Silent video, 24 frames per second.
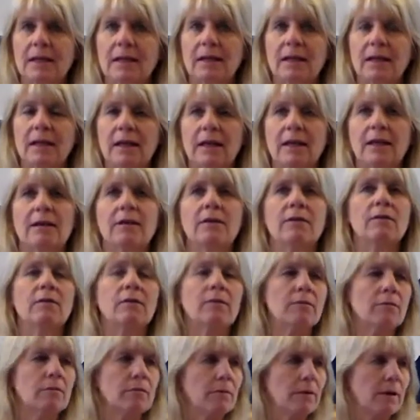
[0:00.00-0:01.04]
And then
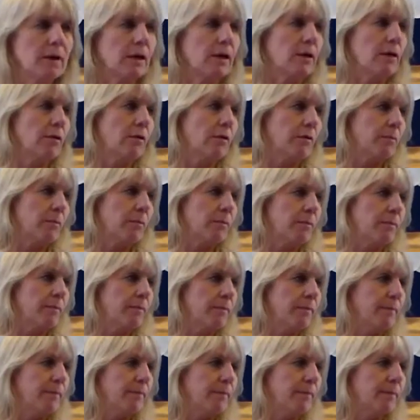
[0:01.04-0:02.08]
we
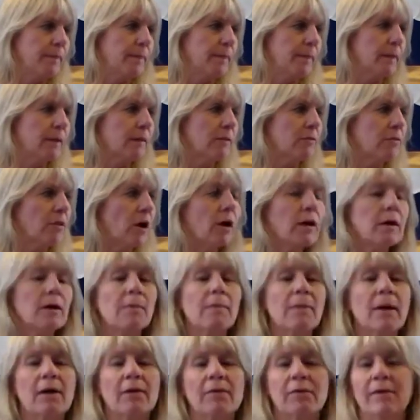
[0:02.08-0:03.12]
talk
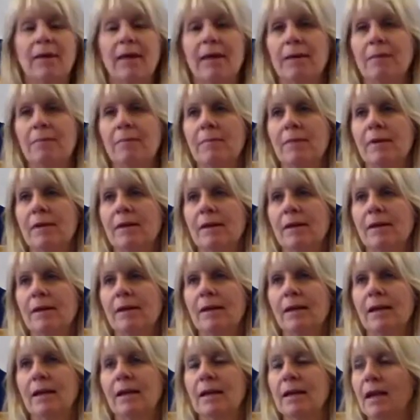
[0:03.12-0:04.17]
about them
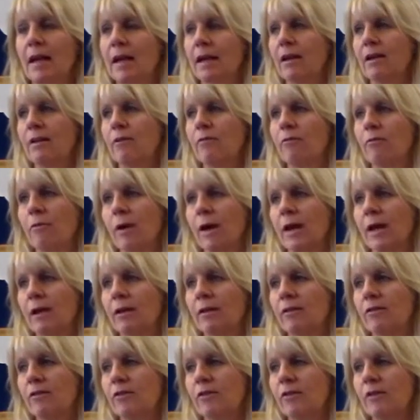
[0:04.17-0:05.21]
in negative
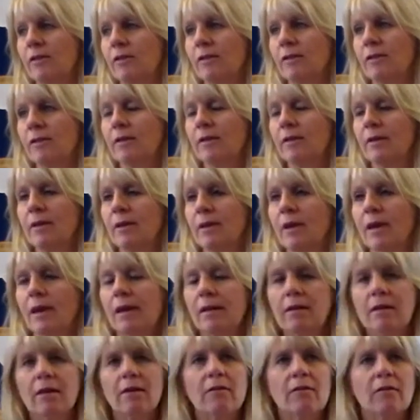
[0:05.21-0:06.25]
ways.
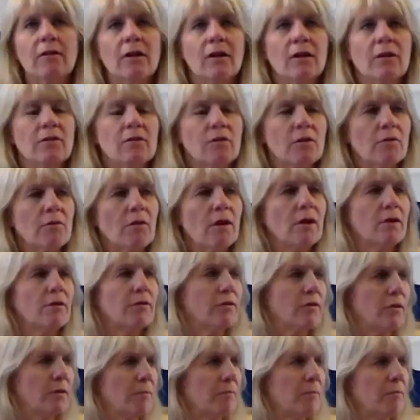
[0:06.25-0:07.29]
And there are
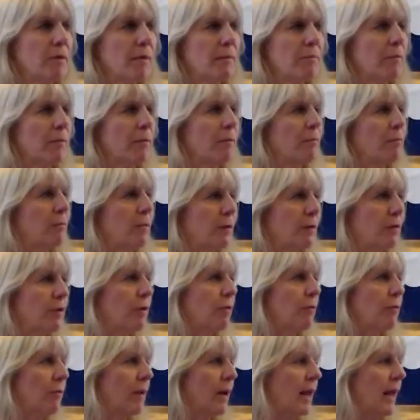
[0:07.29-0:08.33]
some people we
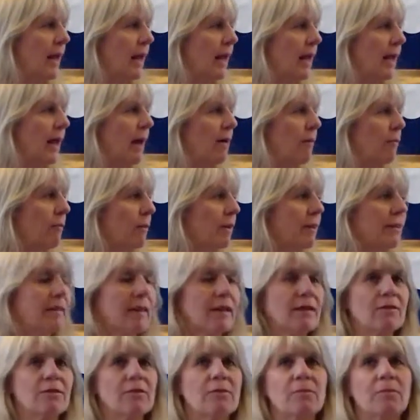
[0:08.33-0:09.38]
don't want to hang out with.
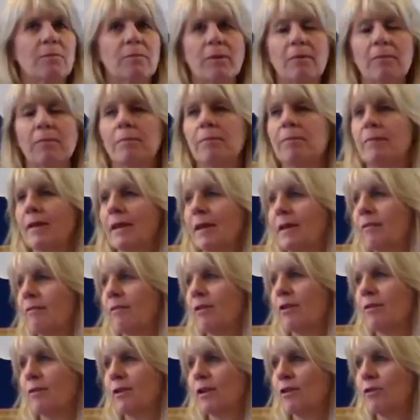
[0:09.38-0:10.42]
That's probably
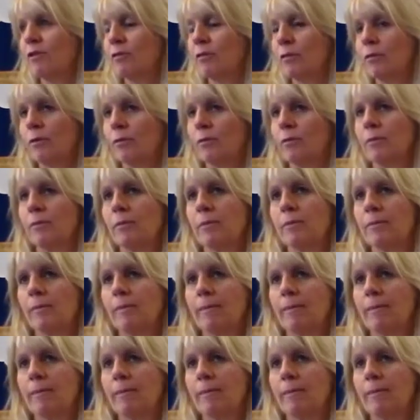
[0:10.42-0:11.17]
very true.